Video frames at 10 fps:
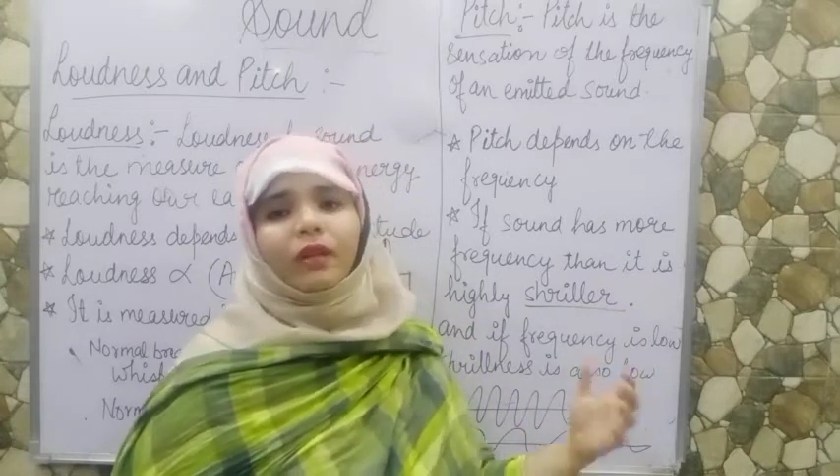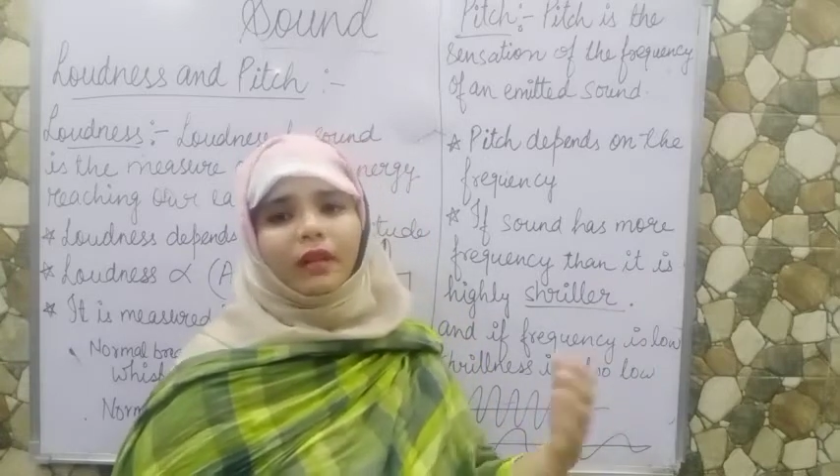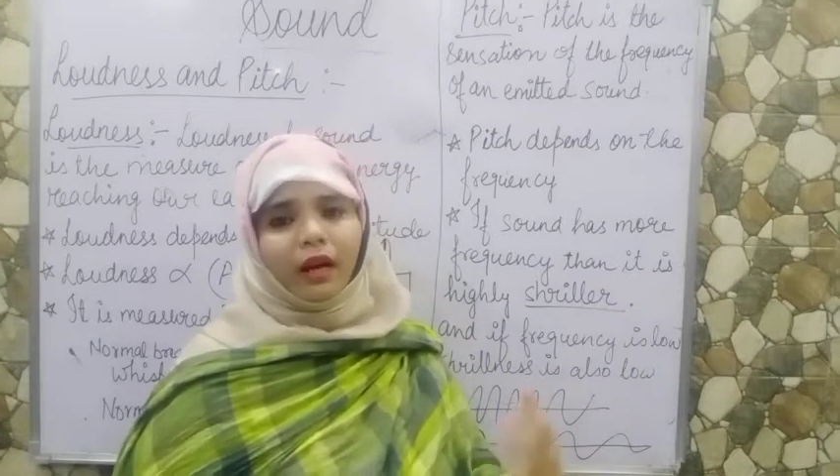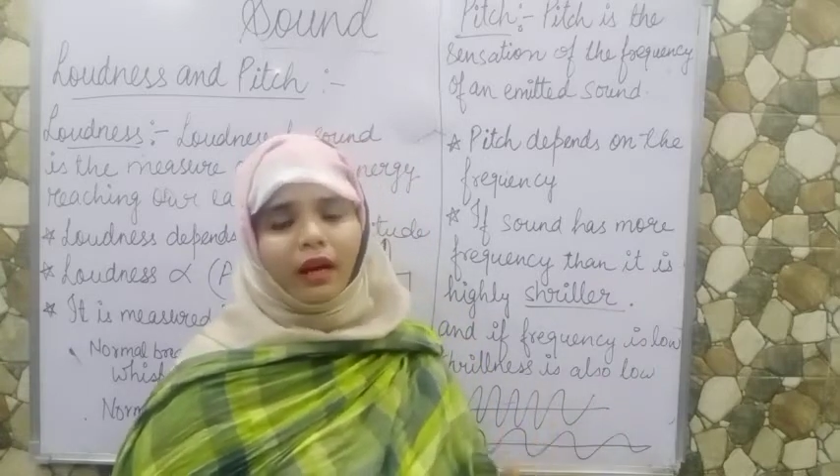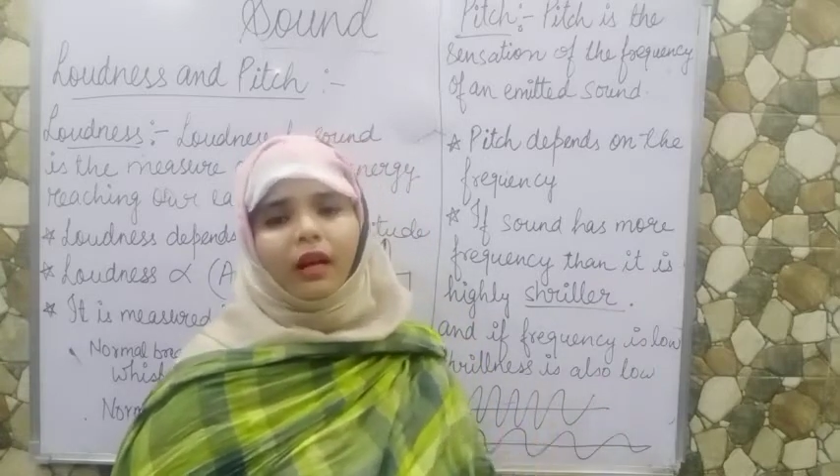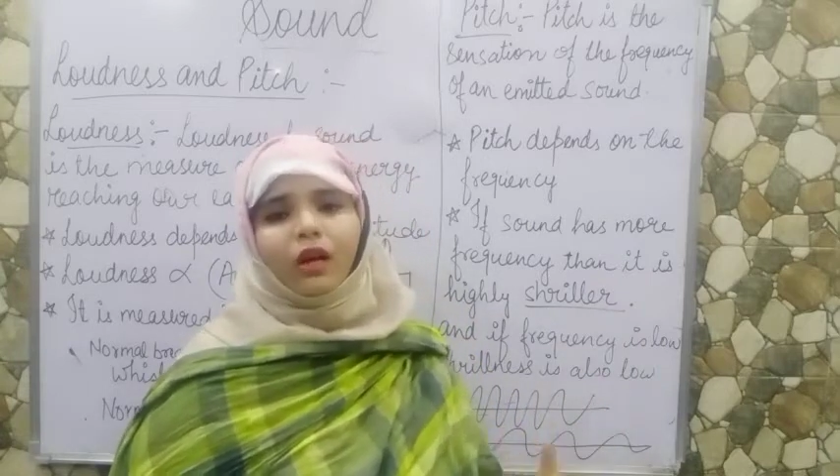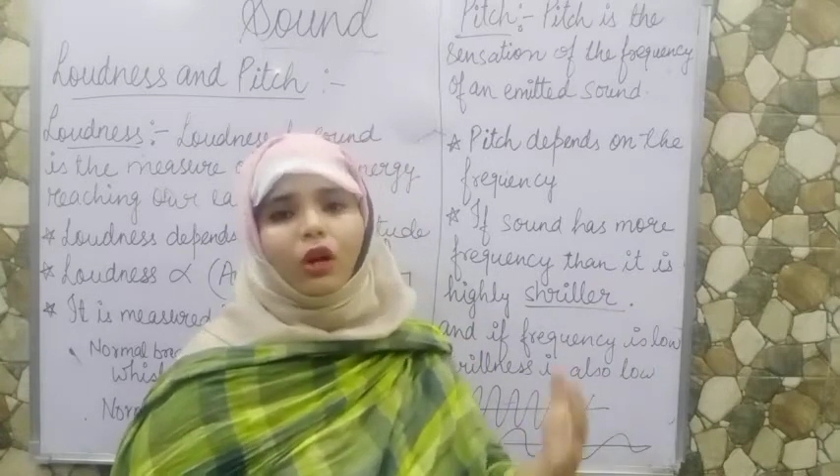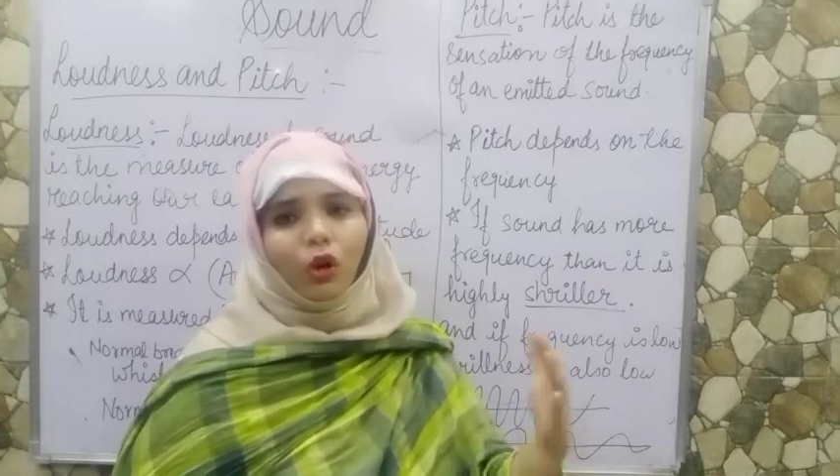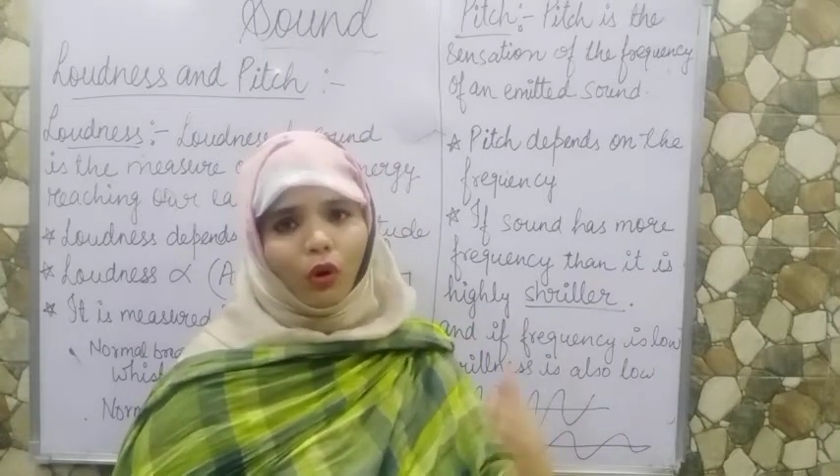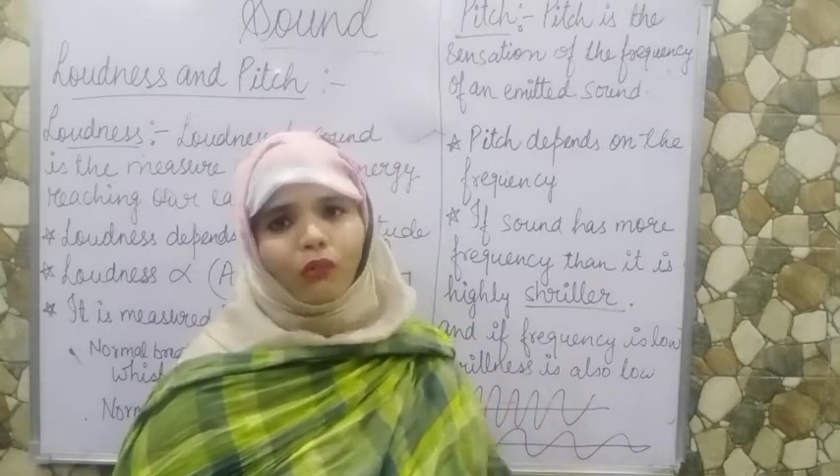the
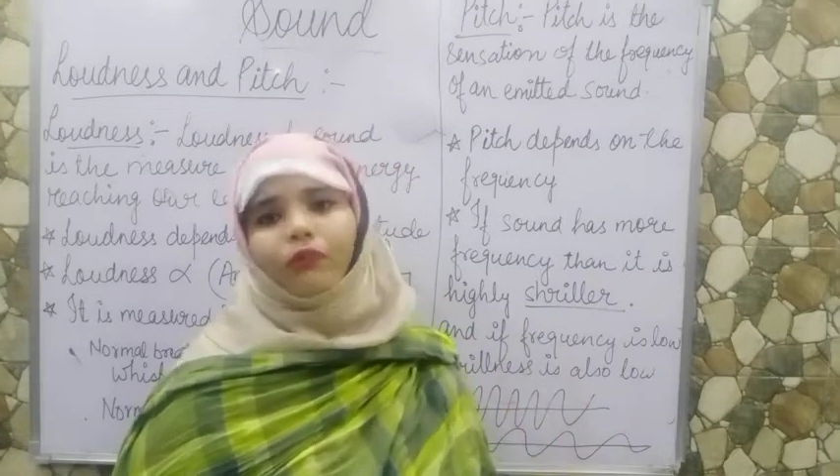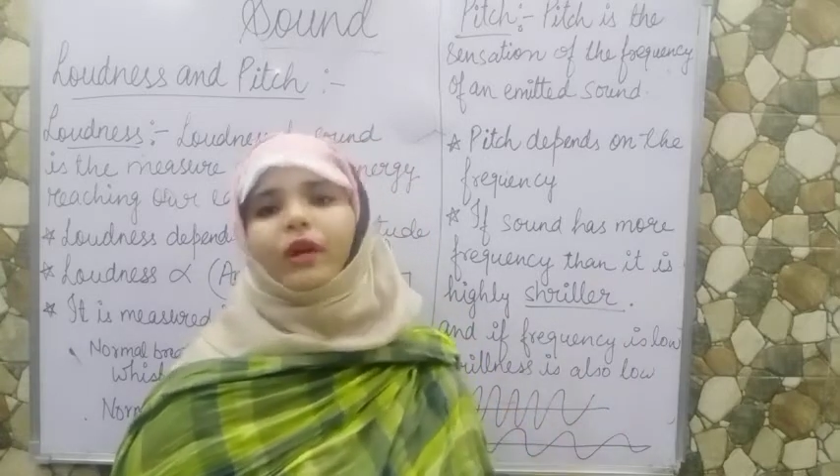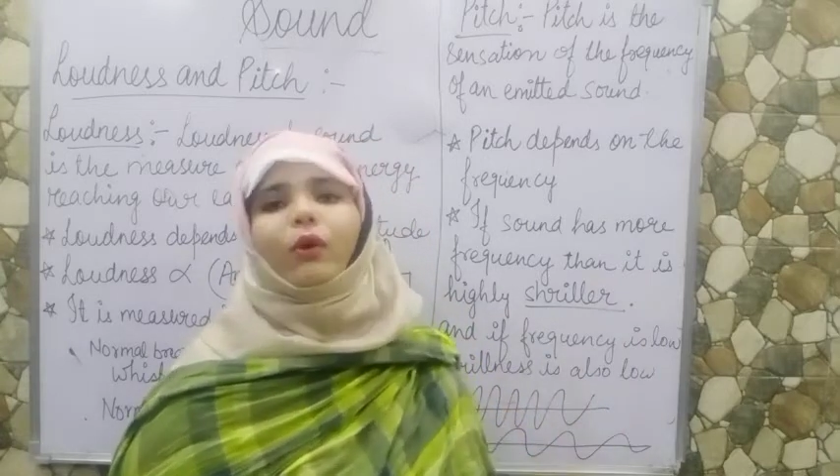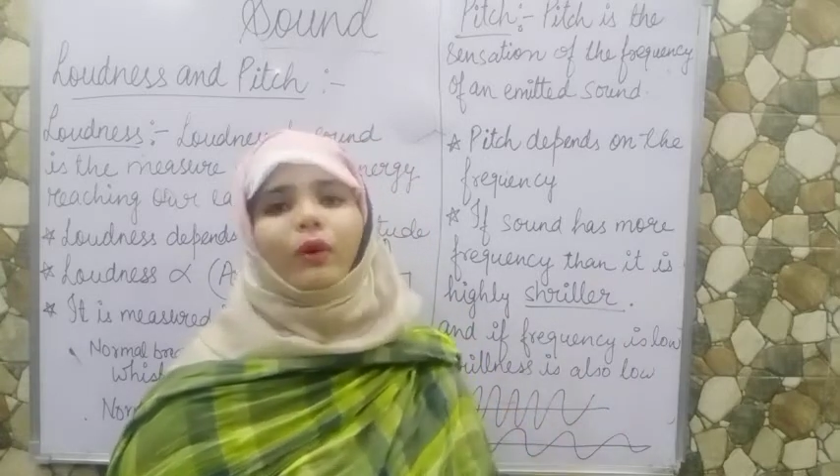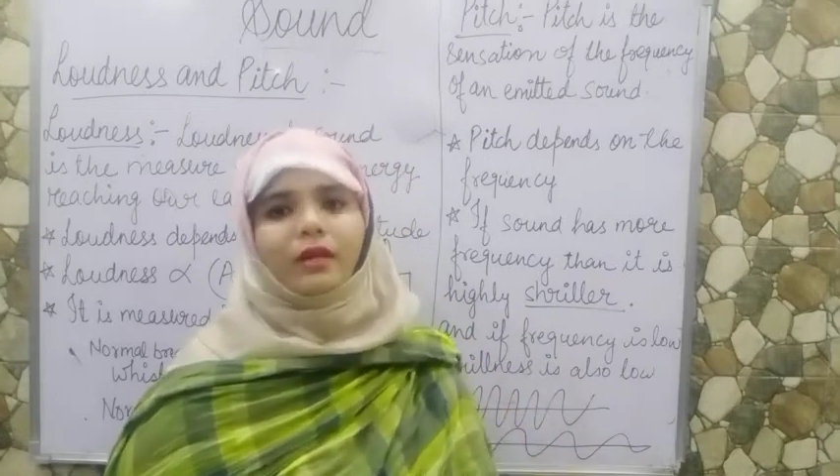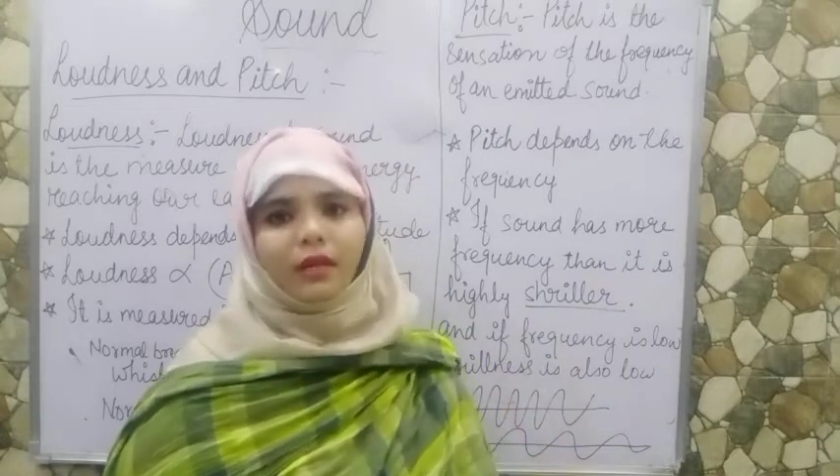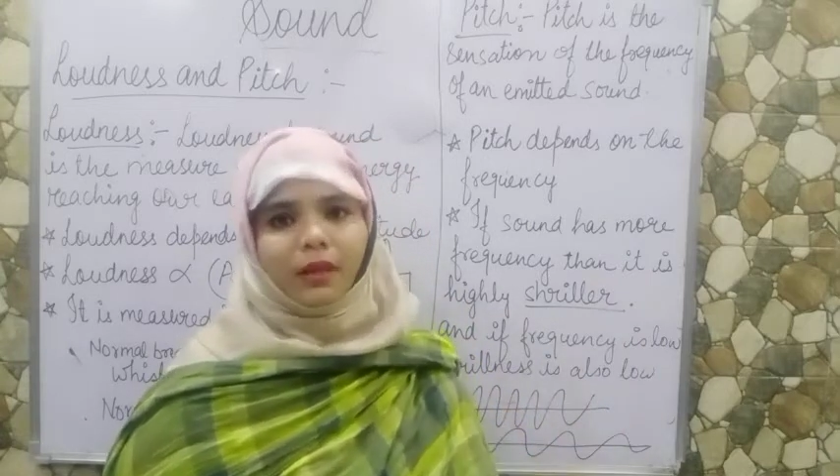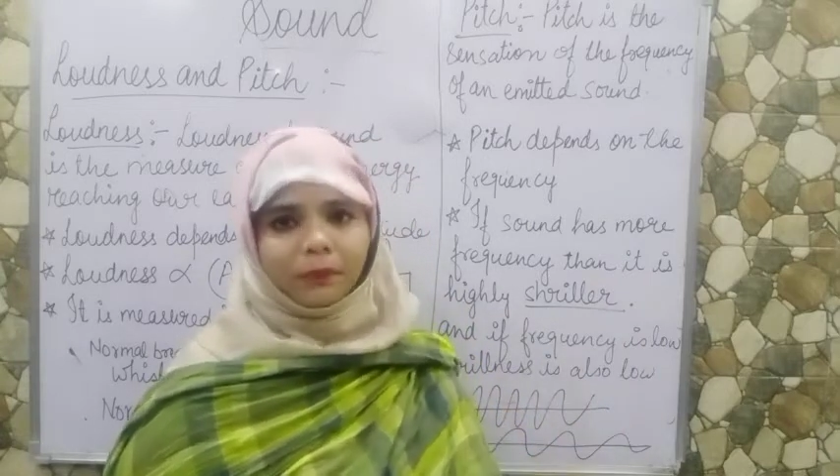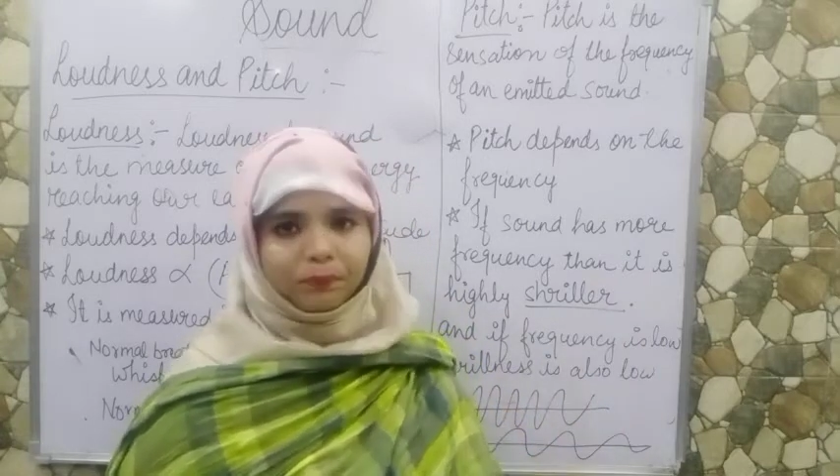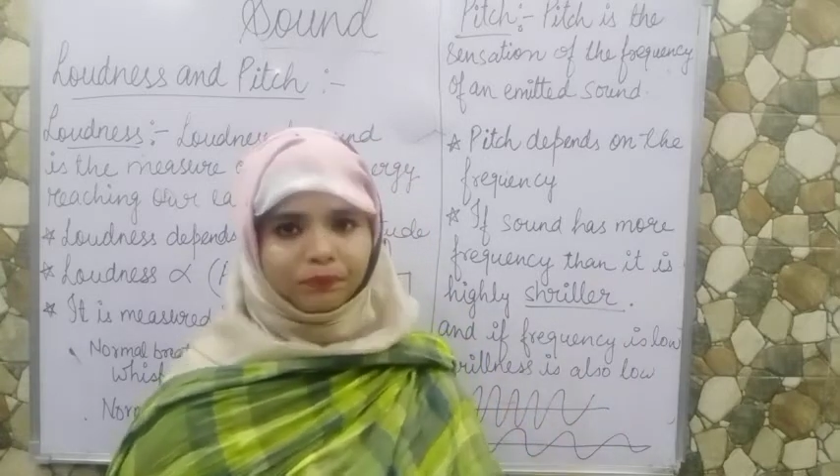low frequency.